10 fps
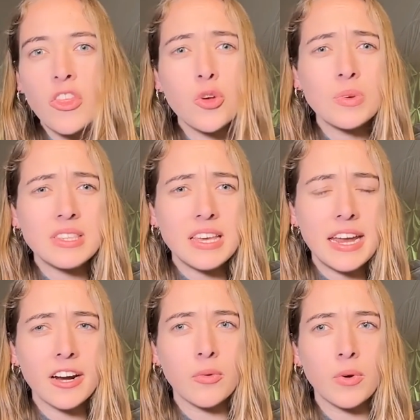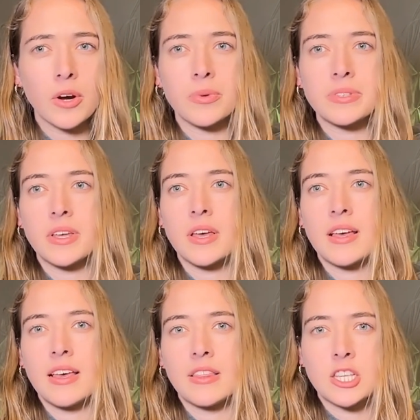There was the year where it was
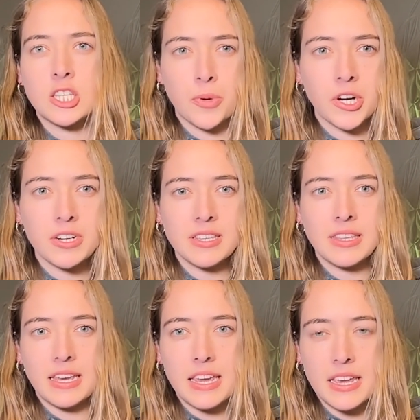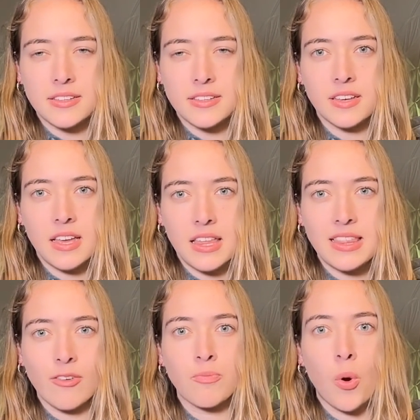the Spurs and the Heat,
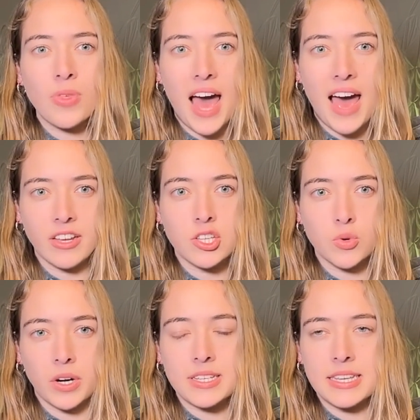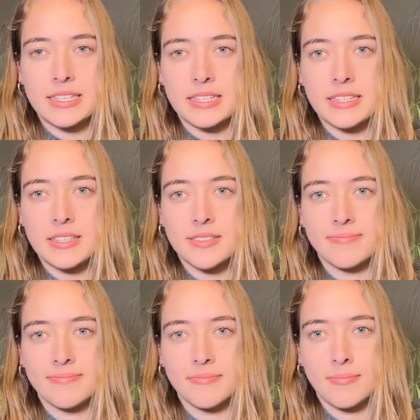and they were both having historic
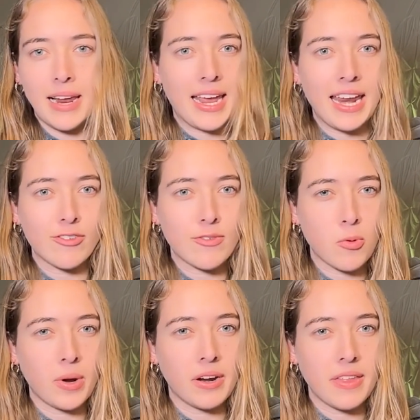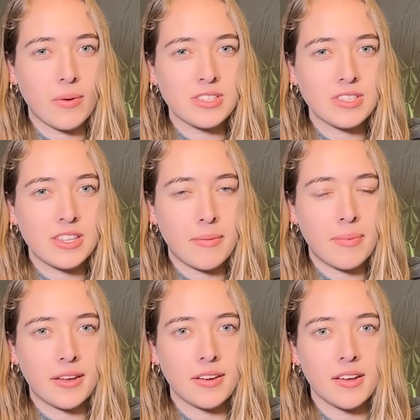seasons, but I can't even remember what year that was off the top
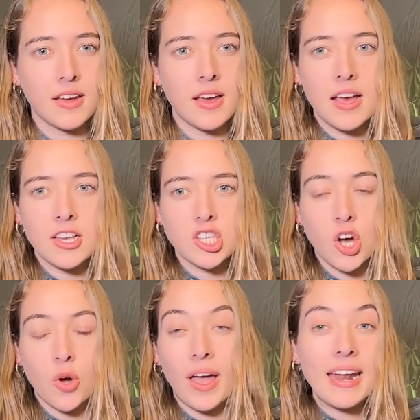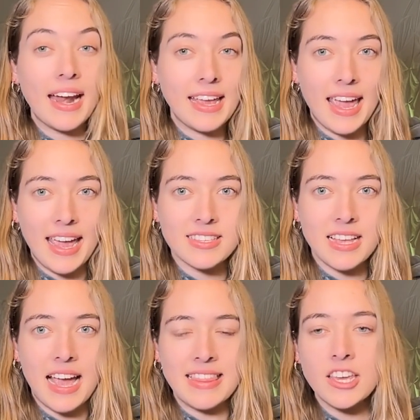of my head. So in any
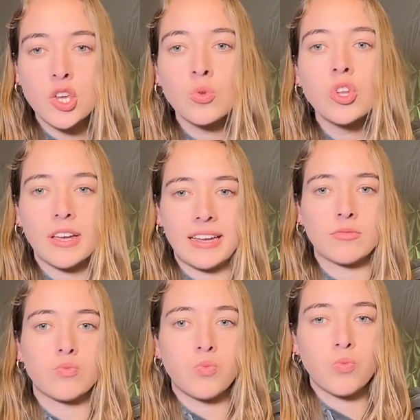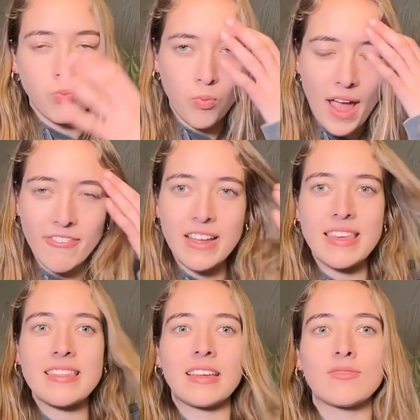case, I think you look at
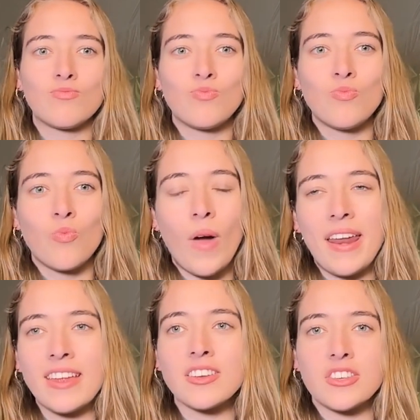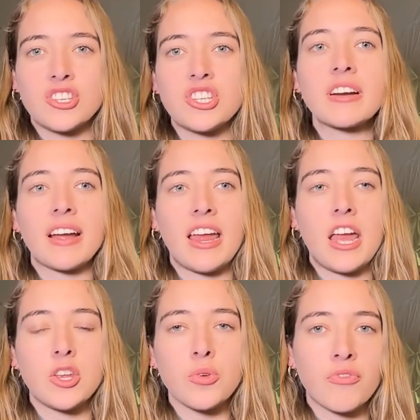everything that went into this year
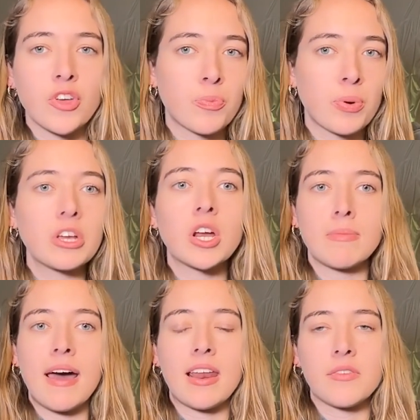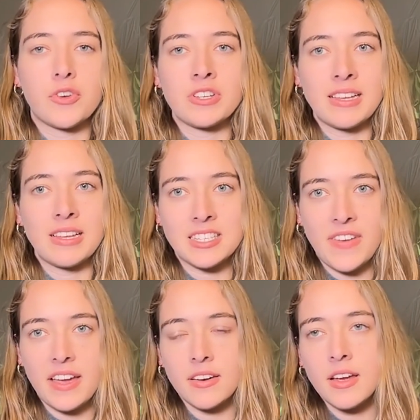and you feel pretty good about it if you're a
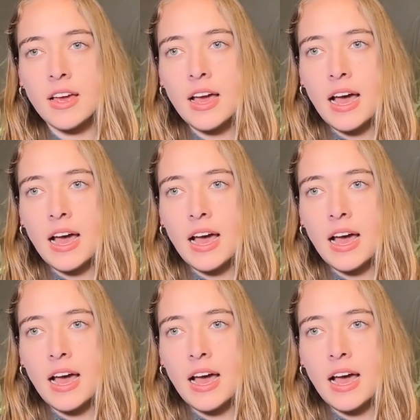Celtics fan.